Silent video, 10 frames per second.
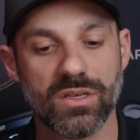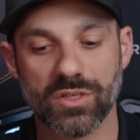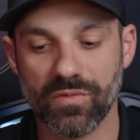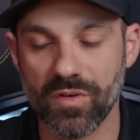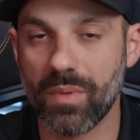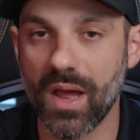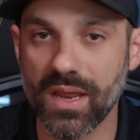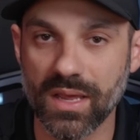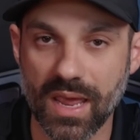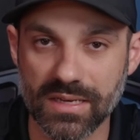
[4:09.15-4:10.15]
So if you're
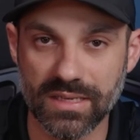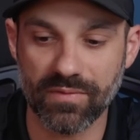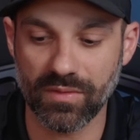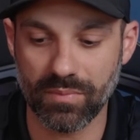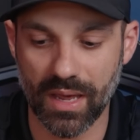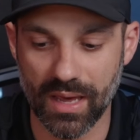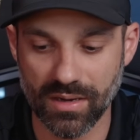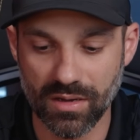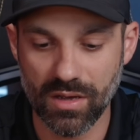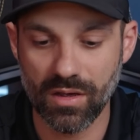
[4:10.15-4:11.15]
buying a Deafen pad,